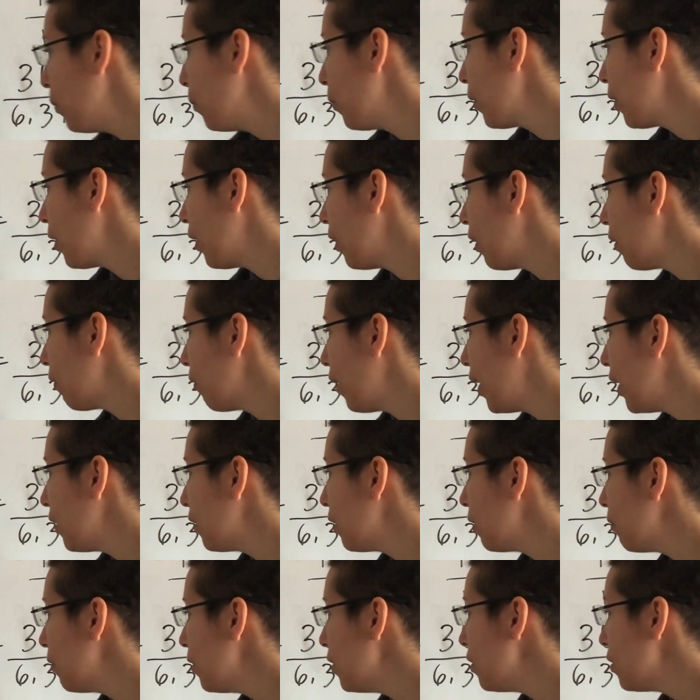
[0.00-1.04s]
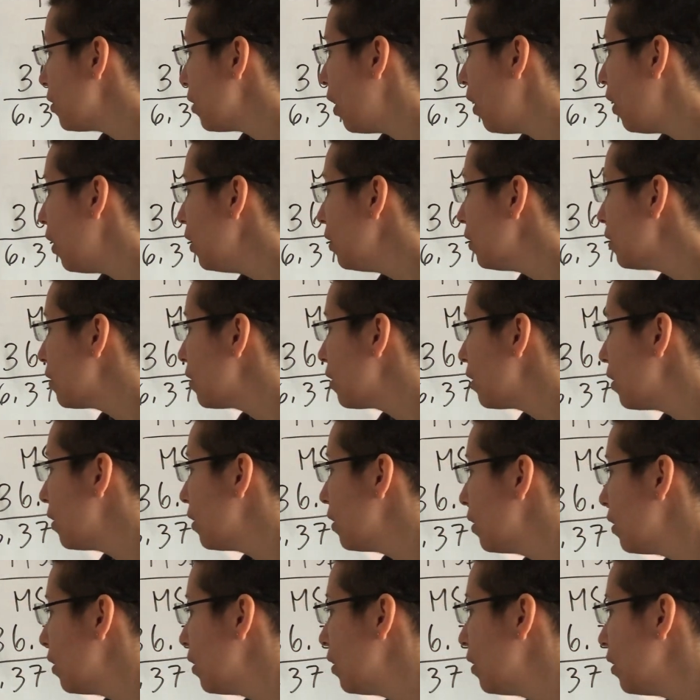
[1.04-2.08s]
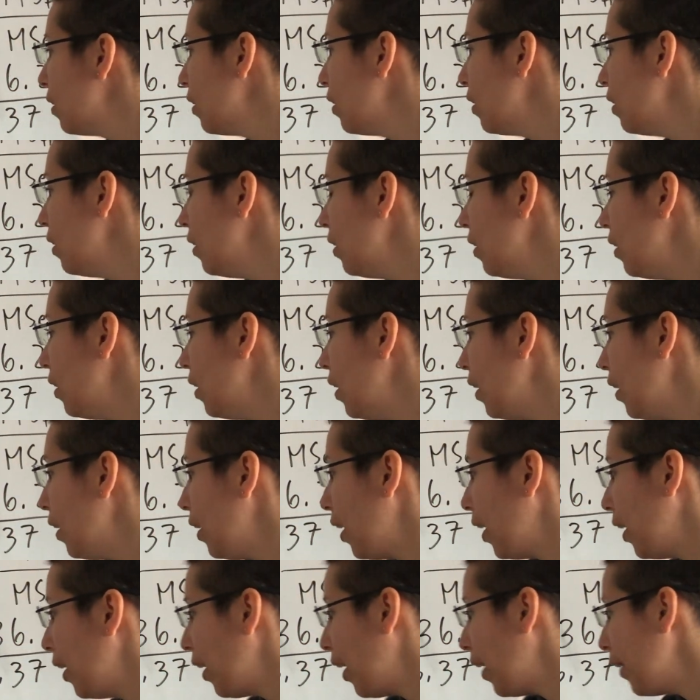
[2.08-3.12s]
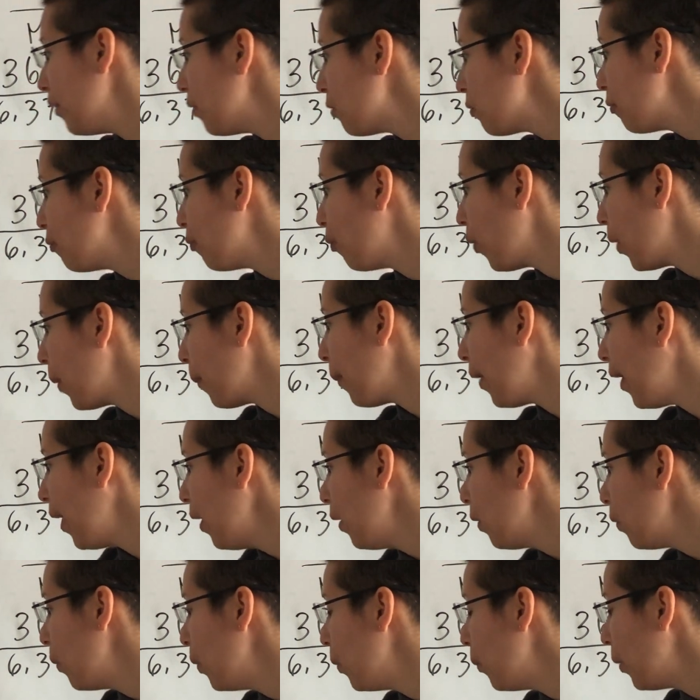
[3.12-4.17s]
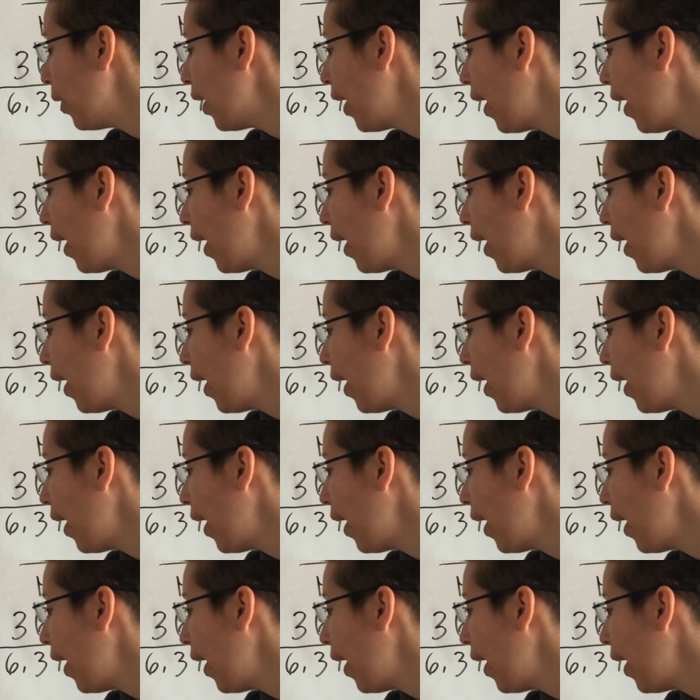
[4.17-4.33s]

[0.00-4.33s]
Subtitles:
were going to write the result in a nice format, we would